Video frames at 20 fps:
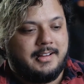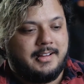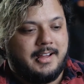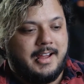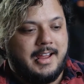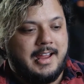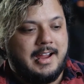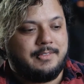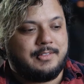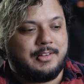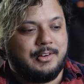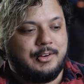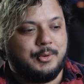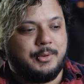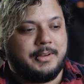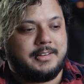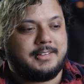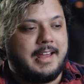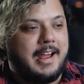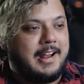I have to do
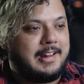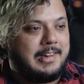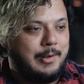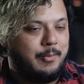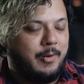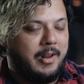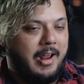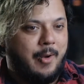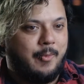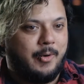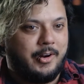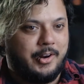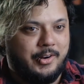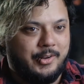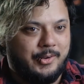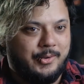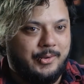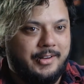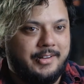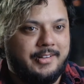exactly what I want
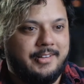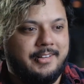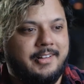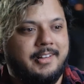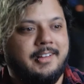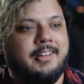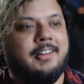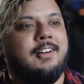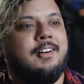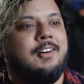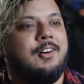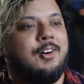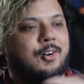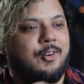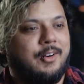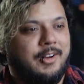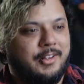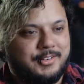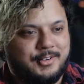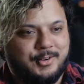to do,
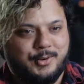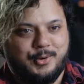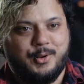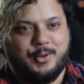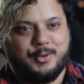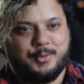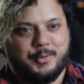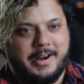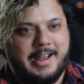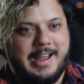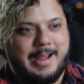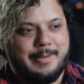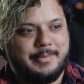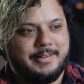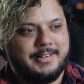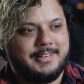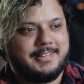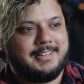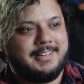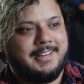or else who knows what
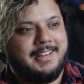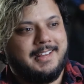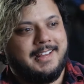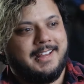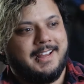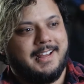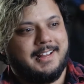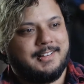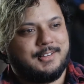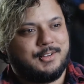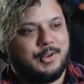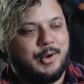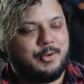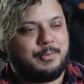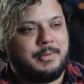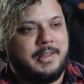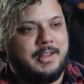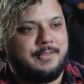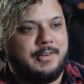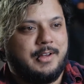happens. And so I was
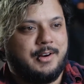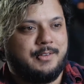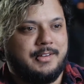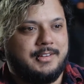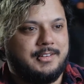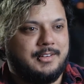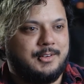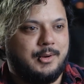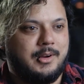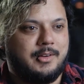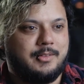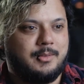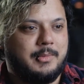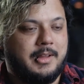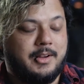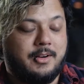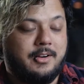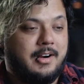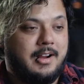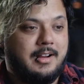playing Final Fantasy 12, I'm
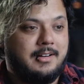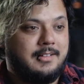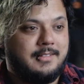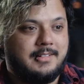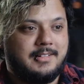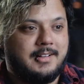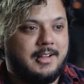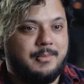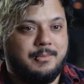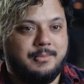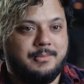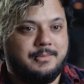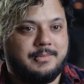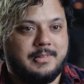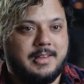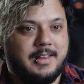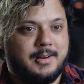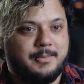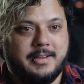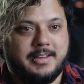like, all right, I'm
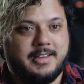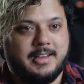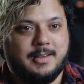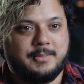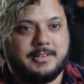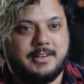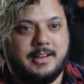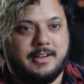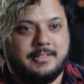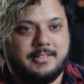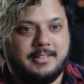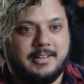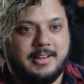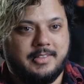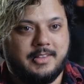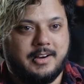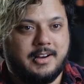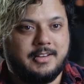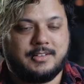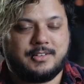gonna make games now.
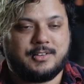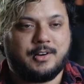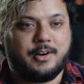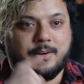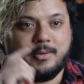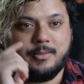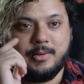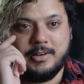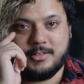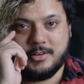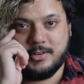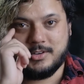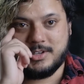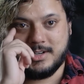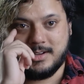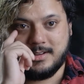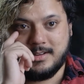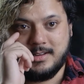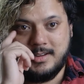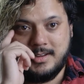And then I just started
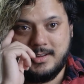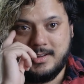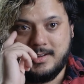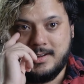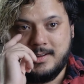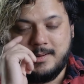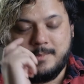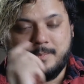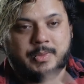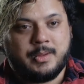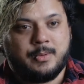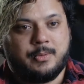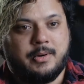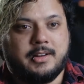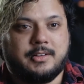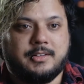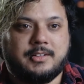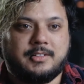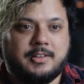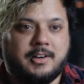researching where
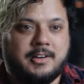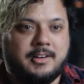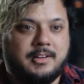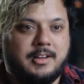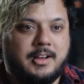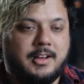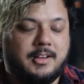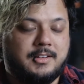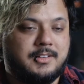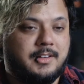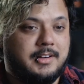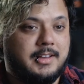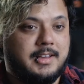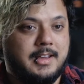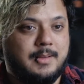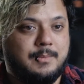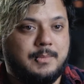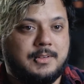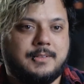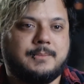I could study
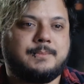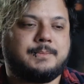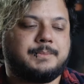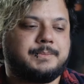games.